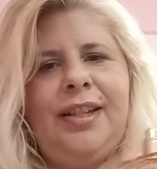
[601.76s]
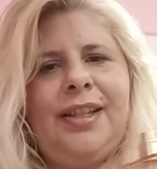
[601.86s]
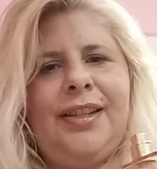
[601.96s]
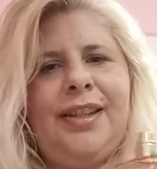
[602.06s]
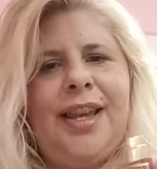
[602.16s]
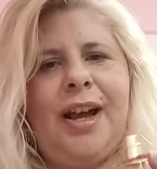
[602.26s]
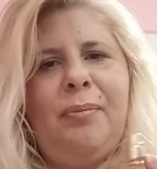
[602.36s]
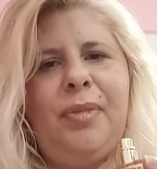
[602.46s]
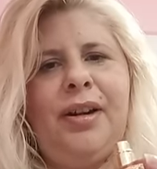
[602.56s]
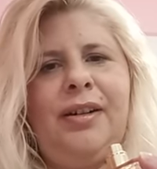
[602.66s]
This is the
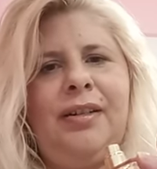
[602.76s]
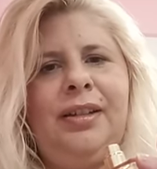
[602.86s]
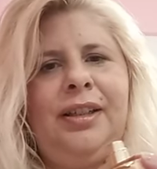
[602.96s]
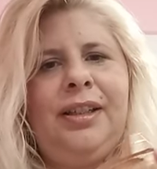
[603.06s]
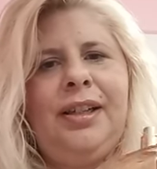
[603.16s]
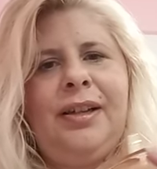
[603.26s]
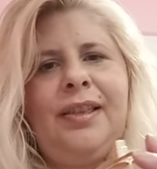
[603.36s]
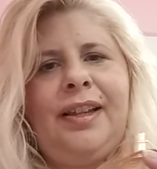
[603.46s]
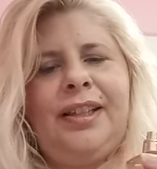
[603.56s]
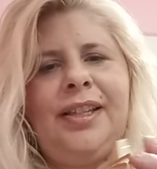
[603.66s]
amber
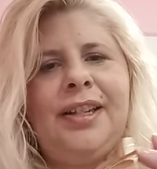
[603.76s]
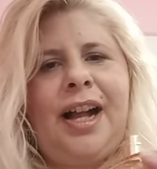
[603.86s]
that is